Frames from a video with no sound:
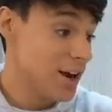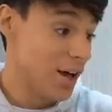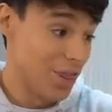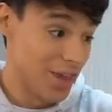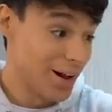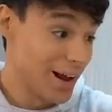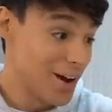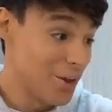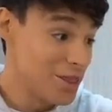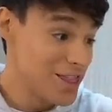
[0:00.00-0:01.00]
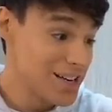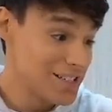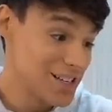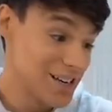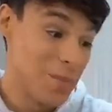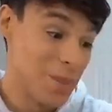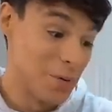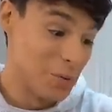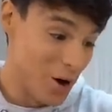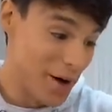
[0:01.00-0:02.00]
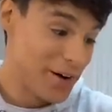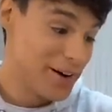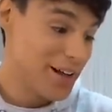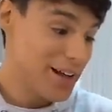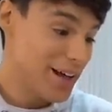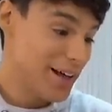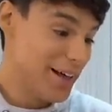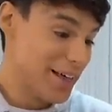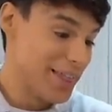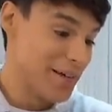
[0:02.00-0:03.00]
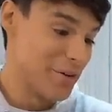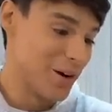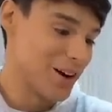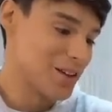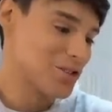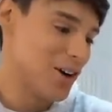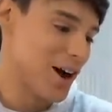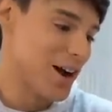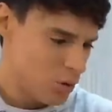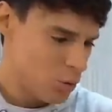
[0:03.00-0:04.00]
nothing. And now this is the one that we're gonna try.